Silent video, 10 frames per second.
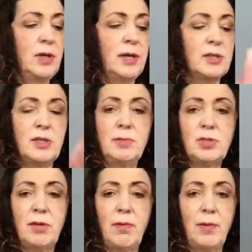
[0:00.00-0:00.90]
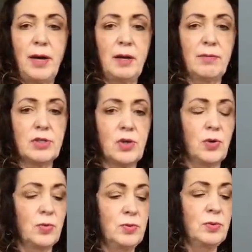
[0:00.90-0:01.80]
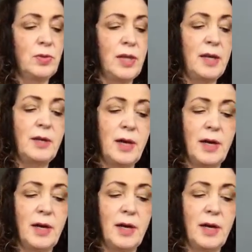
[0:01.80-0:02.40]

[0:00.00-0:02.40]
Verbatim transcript: and it seems to have a mind of its own, then